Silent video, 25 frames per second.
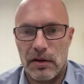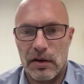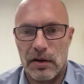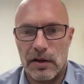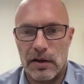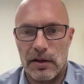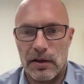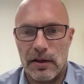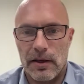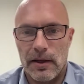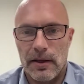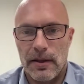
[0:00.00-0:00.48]

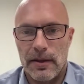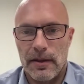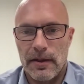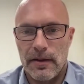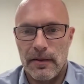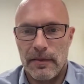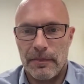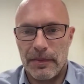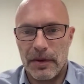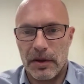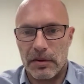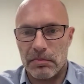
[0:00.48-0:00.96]
on
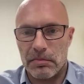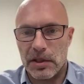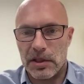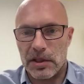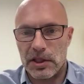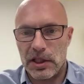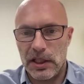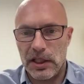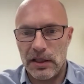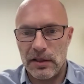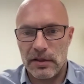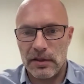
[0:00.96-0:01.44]

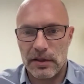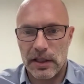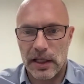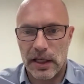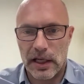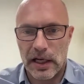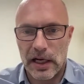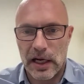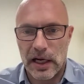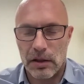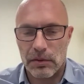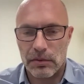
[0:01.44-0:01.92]
machines
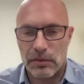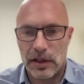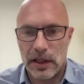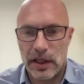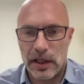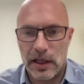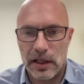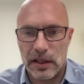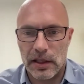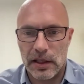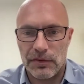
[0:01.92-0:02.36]
that are out there.